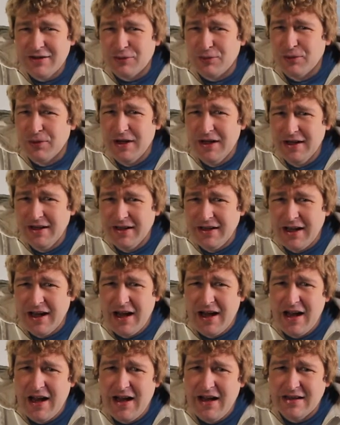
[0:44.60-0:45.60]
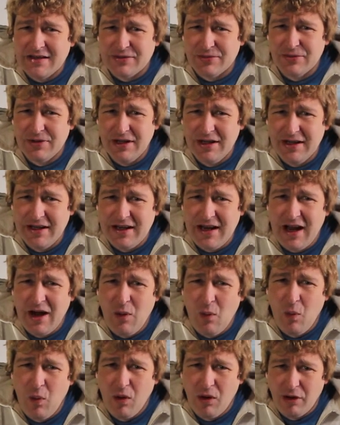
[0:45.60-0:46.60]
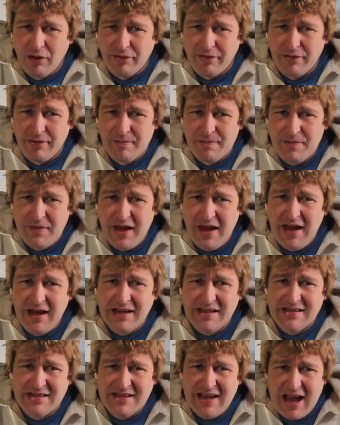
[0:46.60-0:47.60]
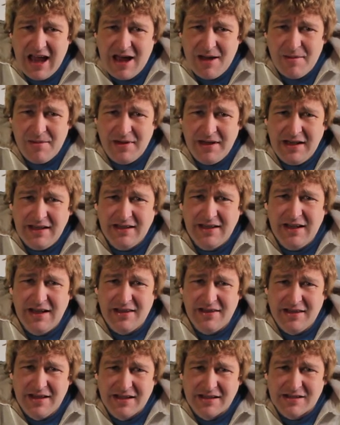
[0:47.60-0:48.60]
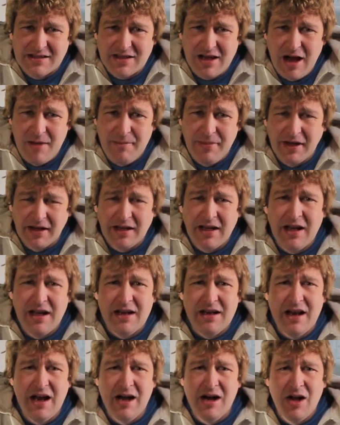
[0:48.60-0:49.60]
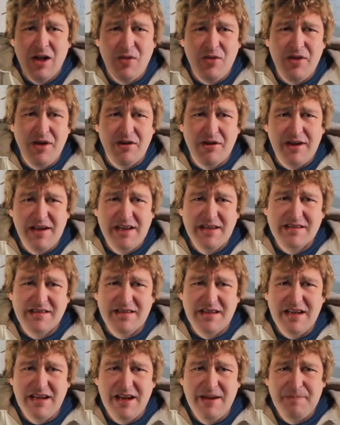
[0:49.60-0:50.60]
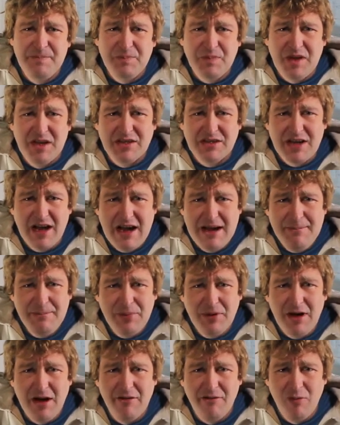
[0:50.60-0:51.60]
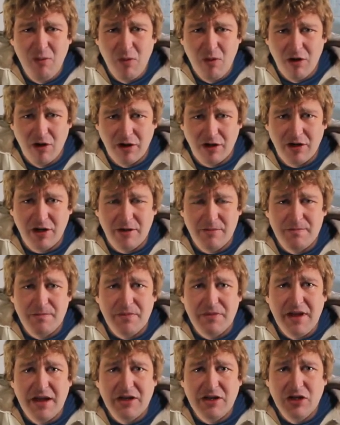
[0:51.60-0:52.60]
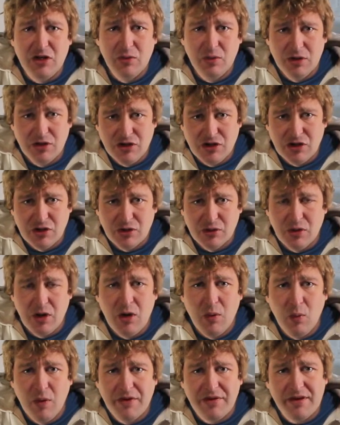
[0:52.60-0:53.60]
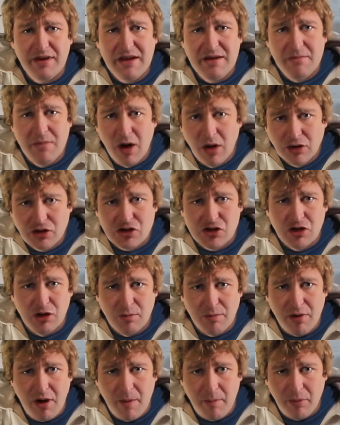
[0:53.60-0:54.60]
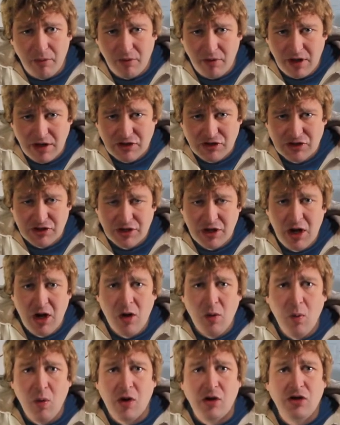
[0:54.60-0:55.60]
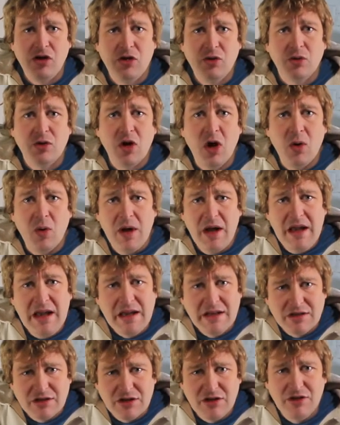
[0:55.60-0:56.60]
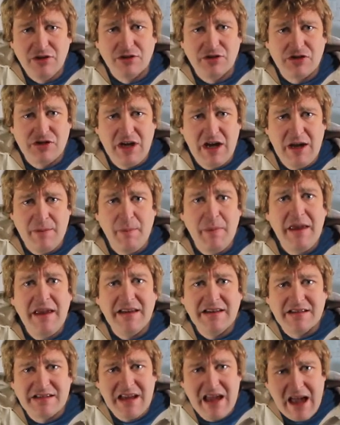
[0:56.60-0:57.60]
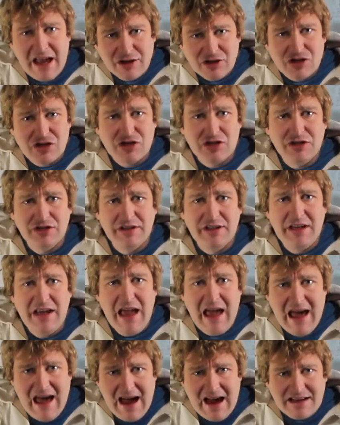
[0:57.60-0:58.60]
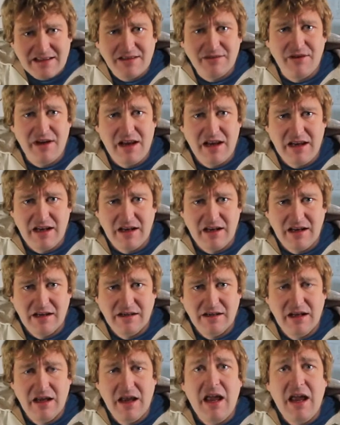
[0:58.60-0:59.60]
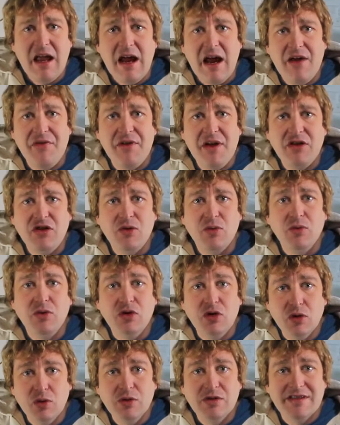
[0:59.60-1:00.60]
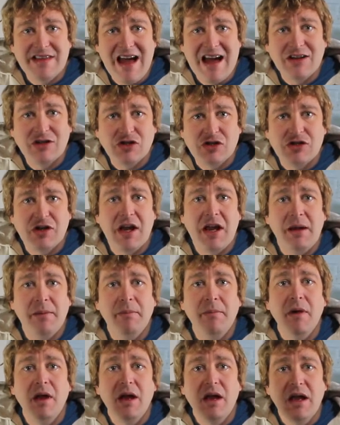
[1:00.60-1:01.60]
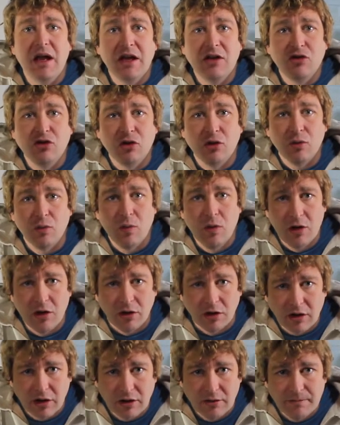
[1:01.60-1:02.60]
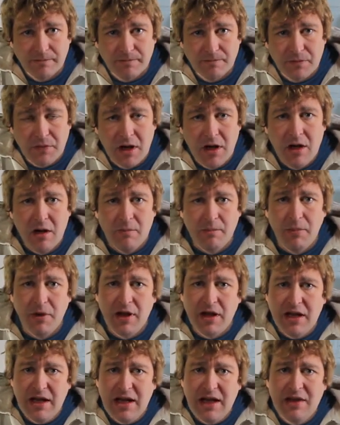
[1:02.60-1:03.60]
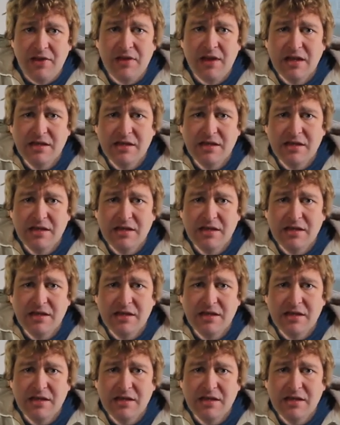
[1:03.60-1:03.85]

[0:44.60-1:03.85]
really worth examining this topic. Now, there is the type of work that you would do with emotional preparation, where you go into your shame intentionally activating it, and then you use that shame in your work. But in